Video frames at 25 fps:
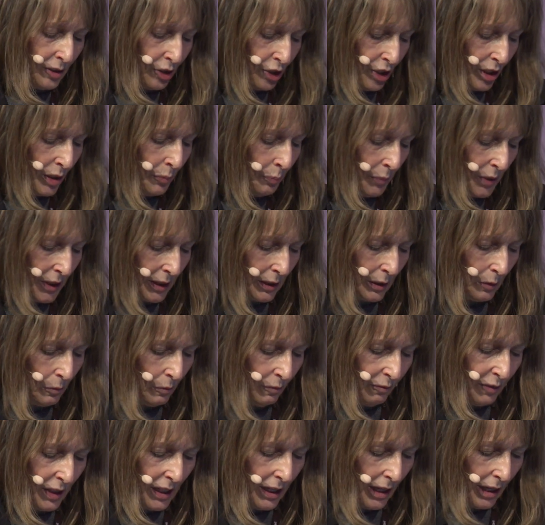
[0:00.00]
chips
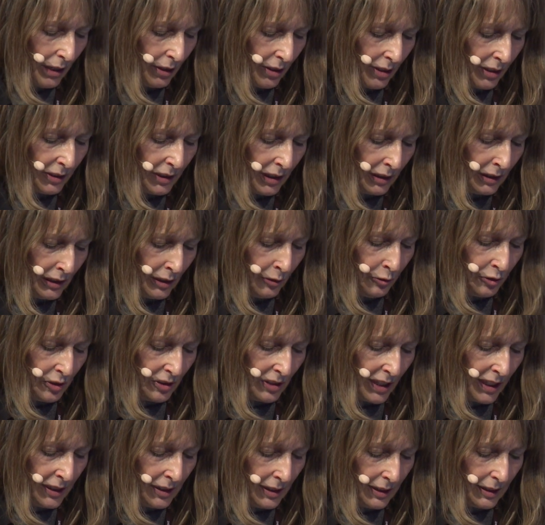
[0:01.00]
via conductive
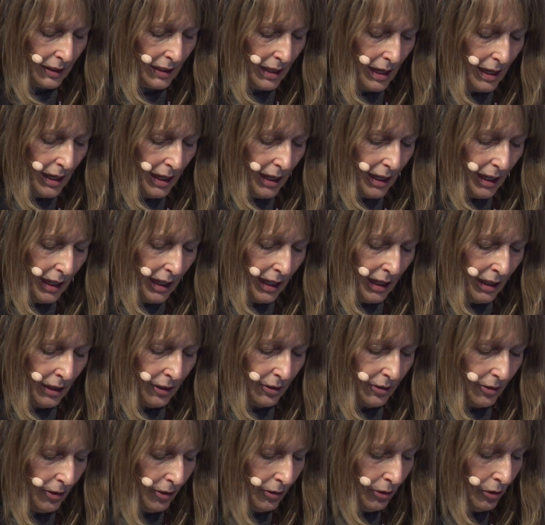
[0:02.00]
threads
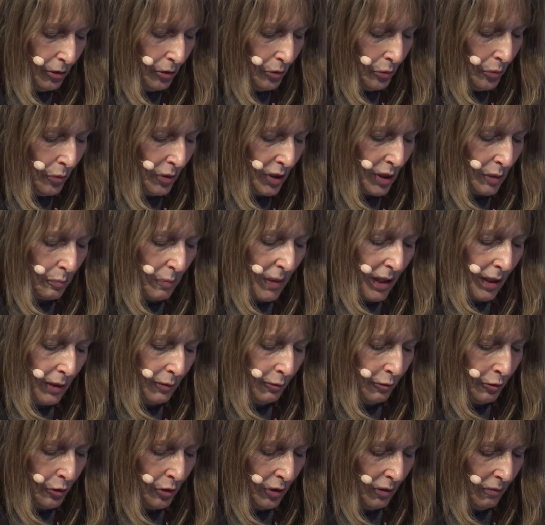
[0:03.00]
and onto a
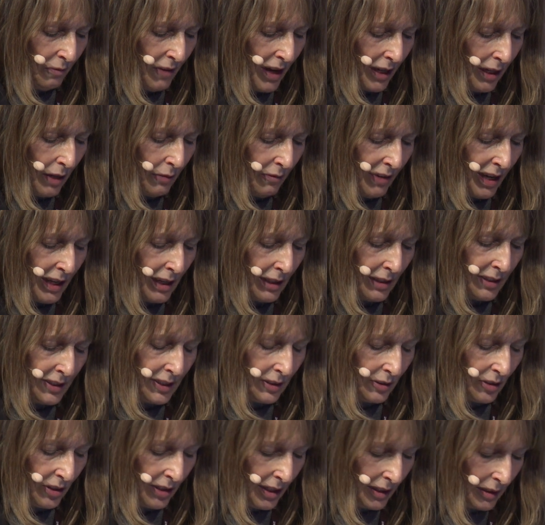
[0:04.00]
smartphone via
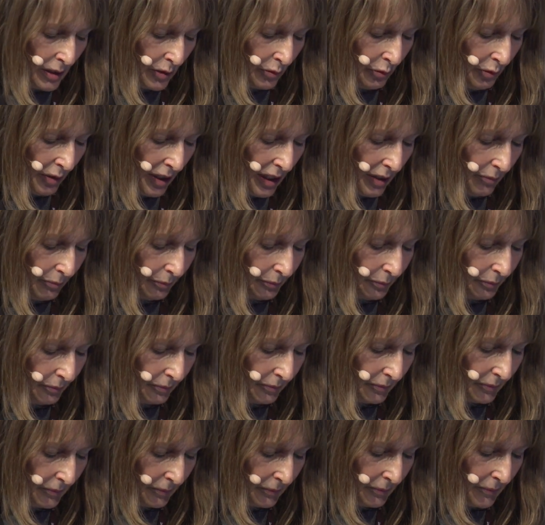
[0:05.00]
wireless transfer.
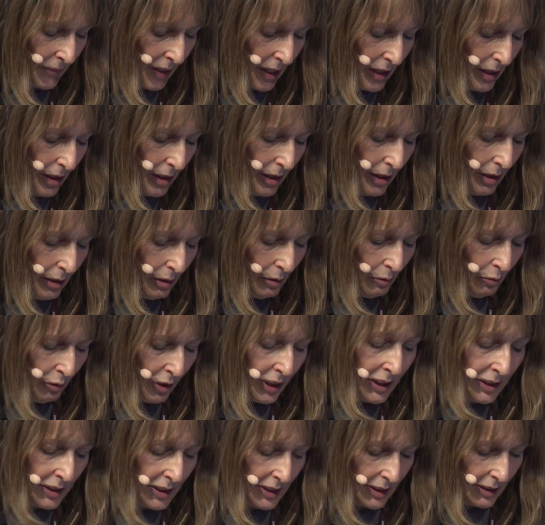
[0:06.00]
For
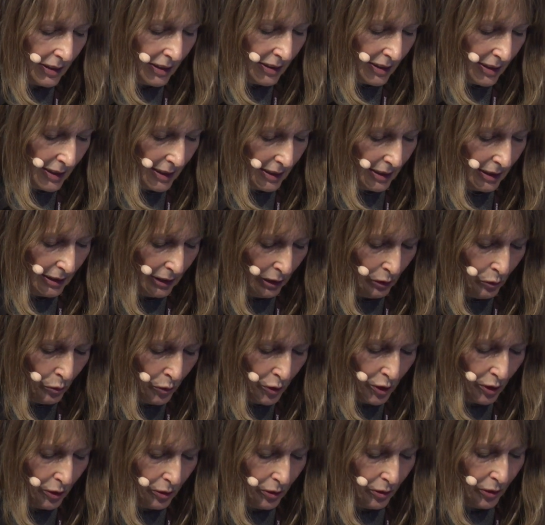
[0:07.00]
instance,
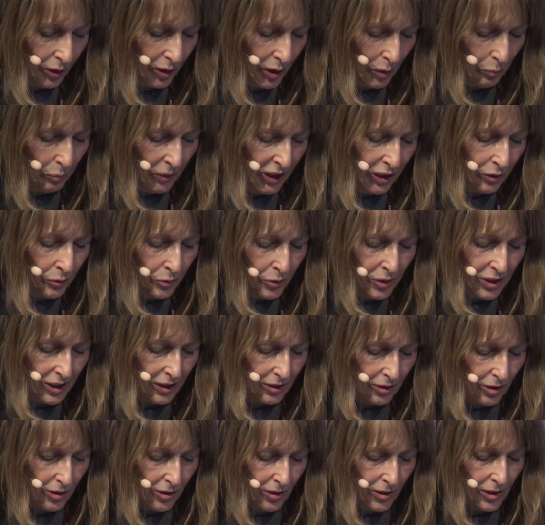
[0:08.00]
user could mute
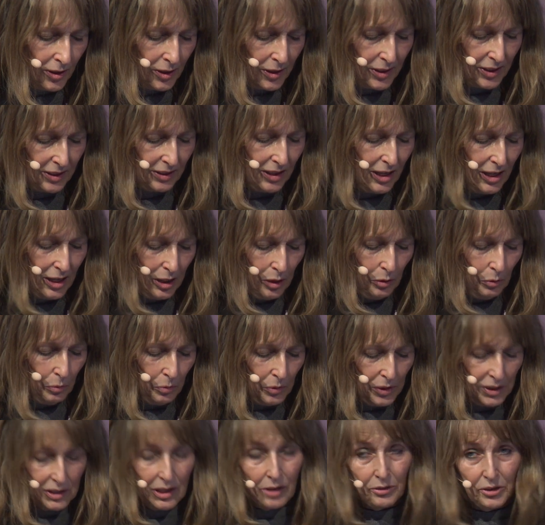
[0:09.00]
calls
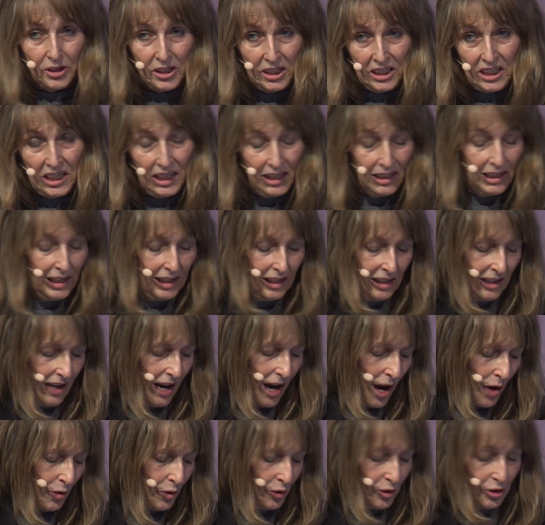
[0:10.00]
without taking
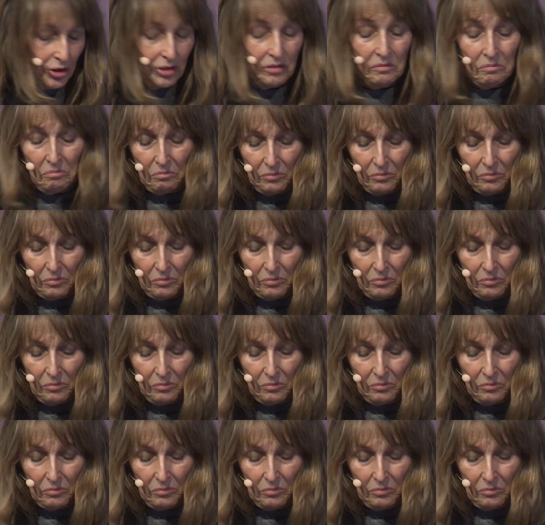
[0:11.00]
out